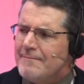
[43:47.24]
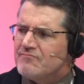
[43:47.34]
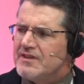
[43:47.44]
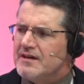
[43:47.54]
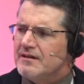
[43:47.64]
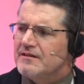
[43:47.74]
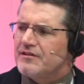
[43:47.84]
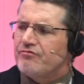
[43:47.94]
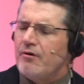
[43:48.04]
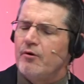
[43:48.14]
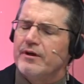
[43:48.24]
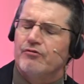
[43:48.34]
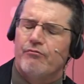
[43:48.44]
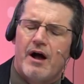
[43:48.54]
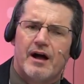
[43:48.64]
The throwing the
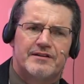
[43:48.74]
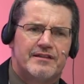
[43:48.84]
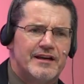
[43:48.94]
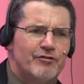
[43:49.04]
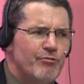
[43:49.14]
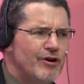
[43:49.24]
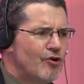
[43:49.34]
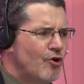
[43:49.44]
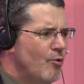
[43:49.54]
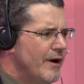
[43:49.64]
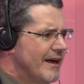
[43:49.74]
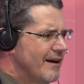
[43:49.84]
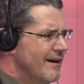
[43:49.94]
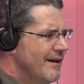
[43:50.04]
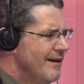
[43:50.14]
rocks thing real quick
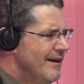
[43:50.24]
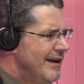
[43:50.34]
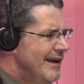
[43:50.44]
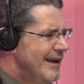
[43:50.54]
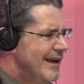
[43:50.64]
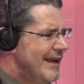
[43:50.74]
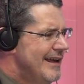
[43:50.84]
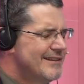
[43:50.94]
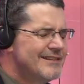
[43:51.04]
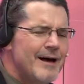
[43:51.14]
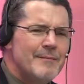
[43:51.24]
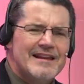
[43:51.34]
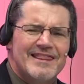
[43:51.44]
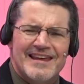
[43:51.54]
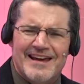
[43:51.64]
is, I mean,
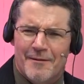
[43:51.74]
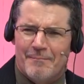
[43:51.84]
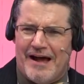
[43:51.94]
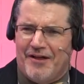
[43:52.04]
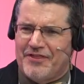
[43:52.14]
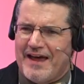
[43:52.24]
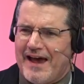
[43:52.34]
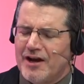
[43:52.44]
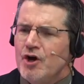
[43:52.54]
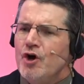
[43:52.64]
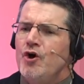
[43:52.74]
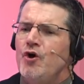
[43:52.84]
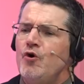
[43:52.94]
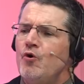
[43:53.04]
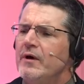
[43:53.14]
think about that.
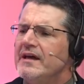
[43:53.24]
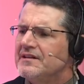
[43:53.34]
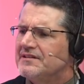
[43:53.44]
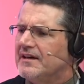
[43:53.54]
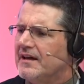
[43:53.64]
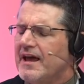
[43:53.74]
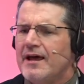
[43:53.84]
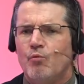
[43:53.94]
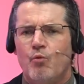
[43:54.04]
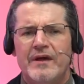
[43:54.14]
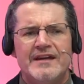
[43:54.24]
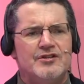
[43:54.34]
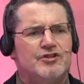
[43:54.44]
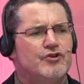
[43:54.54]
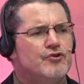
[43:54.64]
Who is it, and when
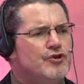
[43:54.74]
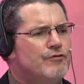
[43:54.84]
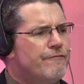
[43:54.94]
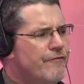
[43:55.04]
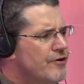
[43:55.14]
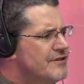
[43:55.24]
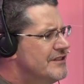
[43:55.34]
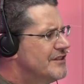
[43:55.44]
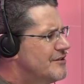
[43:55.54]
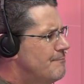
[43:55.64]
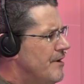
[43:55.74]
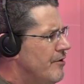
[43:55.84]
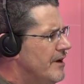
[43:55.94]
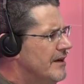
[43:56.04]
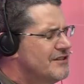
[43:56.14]
do you first
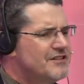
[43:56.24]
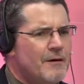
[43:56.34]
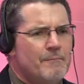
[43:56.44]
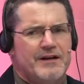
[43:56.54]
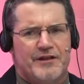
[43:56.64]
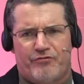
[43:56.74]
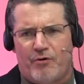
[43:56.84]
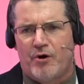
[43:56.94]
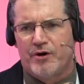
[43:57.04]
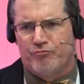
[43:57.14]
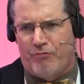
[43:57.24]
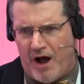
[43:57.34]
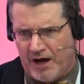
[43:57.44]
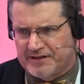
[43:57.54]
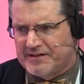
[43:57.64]
experience somebody throwing
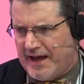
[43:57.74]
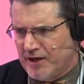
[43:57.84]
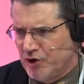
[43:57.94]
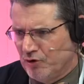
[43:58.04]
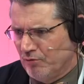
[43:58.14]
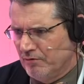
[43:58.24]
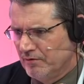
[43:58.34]
rocks at you?